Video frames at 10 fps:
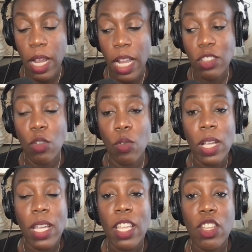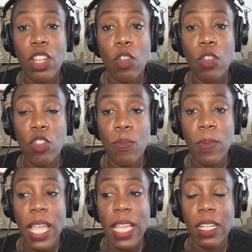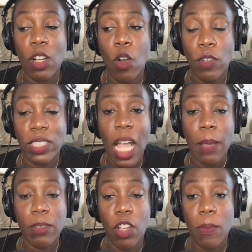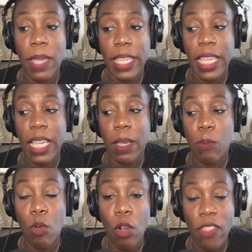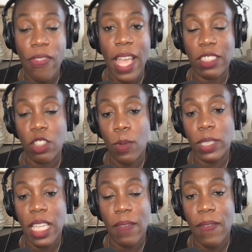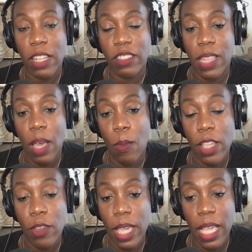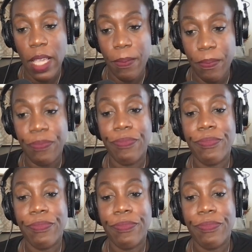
So, you know, you might over time start making more than that. So you want to take advantage of that while you can.